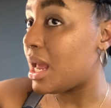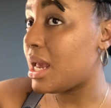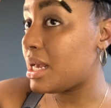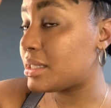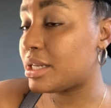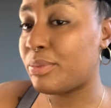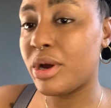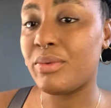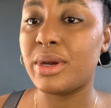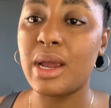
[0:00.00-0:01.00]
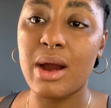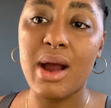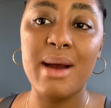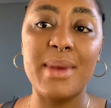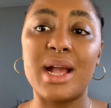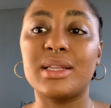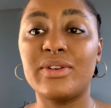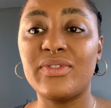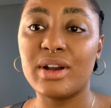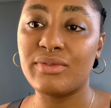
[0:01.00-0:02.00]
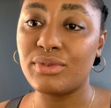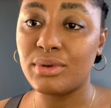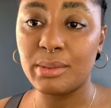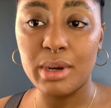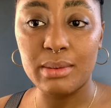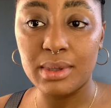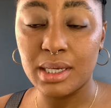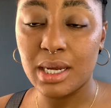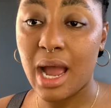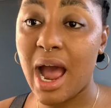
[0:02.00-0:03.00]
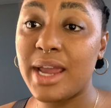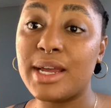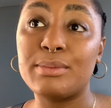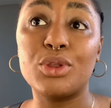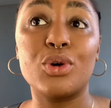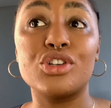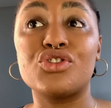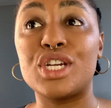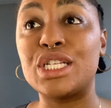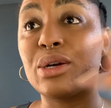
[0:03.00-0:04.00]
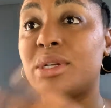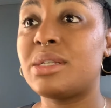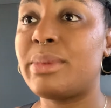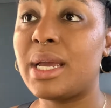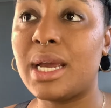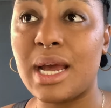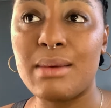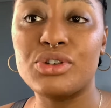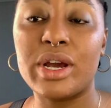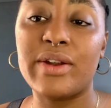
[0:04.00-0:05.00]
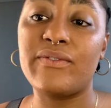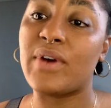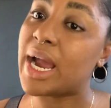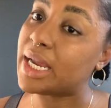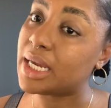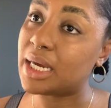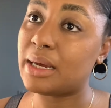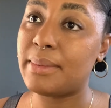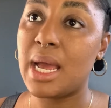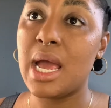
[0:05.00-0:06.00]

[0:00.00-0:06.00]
And to the point where, y'all, I'm acting a fucking fool in public. I am throwing drinks on this man. I'm trying to fight him.